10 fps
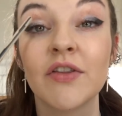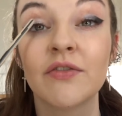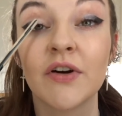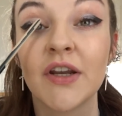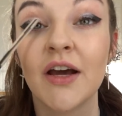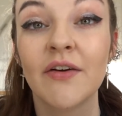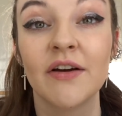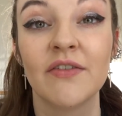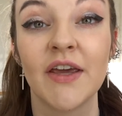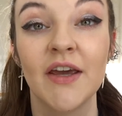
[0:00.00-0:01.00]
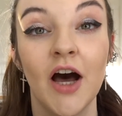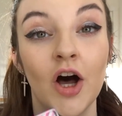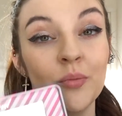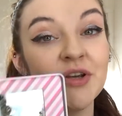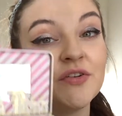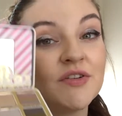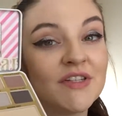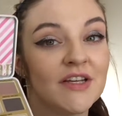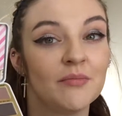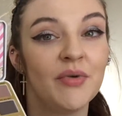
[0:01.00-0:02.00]
for the front area over here, I'll be
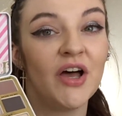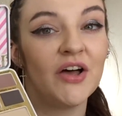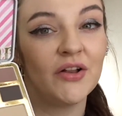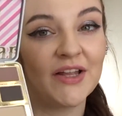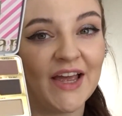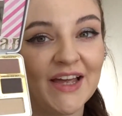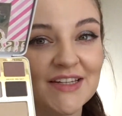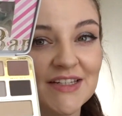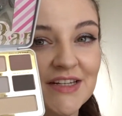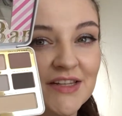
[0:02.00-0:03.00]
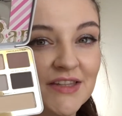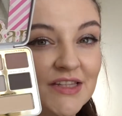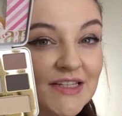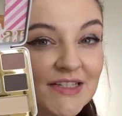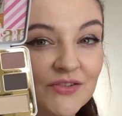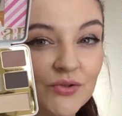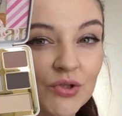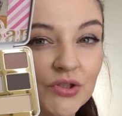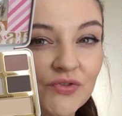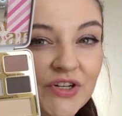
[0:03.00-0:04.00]
using Pearl Candy, this
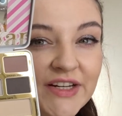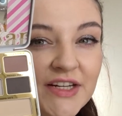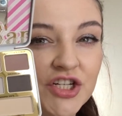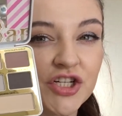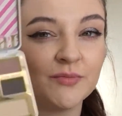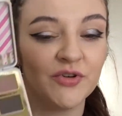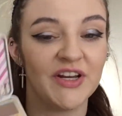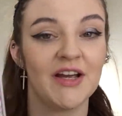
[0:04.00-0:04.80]
really shimmery